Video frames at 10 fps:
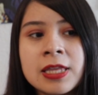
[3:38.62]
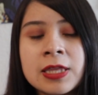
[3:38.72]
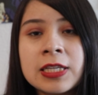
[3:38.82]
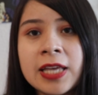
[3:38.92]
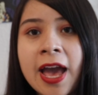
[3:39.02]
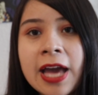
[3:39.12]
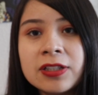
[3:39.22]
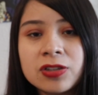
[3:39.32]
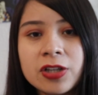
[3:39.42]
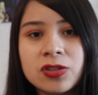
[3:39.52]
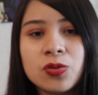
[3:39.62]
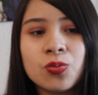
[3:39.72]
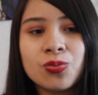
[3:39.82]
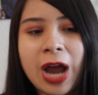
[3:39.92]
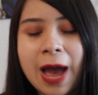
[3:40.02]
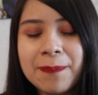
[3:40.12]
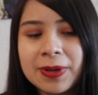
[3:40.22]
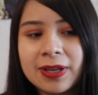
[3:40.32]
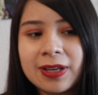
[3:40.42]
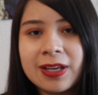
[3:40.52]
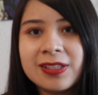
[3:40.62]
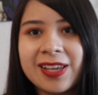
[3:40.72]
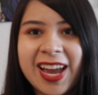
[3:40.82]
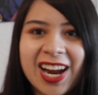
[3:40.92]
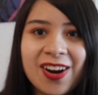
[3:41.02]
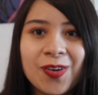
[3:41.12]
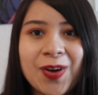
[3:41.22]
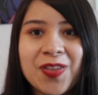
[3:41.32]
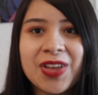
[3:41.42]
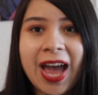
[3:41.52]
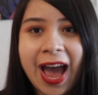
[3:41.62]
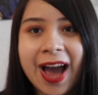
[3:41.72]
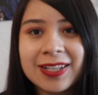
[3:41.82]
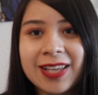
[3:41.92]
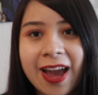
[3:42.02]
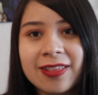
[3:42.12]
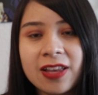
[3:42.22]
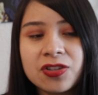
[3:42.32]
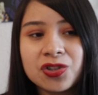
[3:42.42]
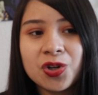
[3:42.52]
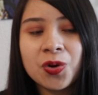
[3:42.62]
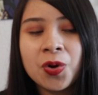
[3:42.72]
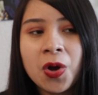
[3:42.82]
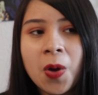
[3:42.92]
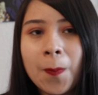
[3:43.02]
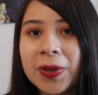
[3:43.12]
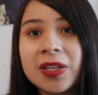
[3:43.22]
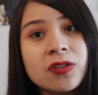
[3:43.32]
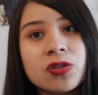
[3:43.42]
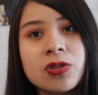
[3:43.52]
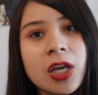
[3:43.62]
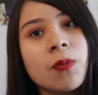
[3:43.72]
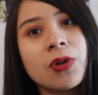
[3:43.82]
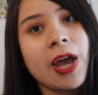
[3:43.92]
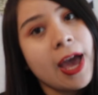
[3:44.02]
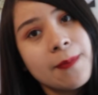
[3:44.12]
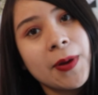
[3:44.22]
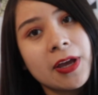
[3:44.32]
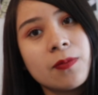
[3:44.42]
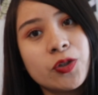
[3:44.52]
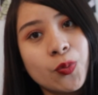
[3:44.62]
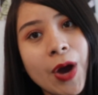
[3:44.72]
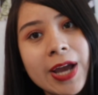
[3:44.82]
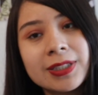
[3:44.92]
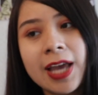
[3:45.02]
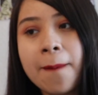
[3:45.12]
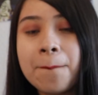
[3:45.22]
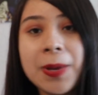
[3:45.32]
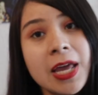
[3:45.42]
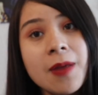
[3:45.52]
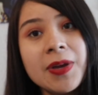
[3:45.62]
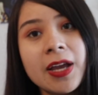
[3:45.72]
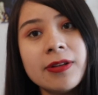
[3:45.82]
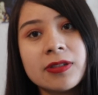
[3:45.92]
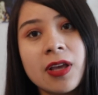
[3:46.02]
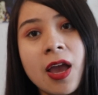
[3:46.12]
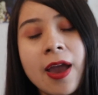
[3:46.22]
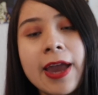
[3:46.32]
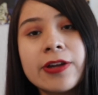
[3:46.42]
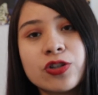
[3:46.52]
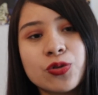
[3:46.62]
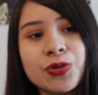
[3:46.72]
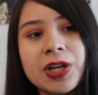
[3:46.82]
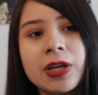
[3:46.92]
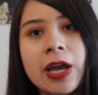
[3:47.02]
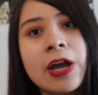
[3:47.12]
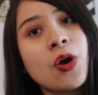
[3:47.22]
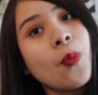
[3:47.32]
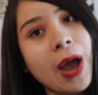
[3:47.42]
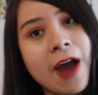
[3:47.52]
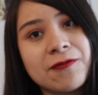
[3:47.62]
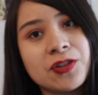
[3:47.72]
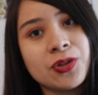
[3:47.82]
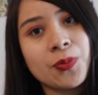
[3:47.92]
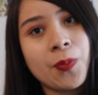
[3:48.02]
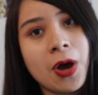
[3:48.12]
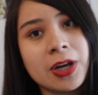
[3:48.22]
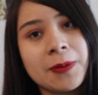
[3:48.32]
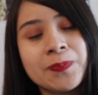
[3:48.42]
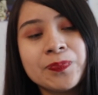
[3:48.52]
this head starts to wrap his hair around the axe and Tanjiro, but Tanjiro's able to headbutt him twice and pin him against a tree and go after the body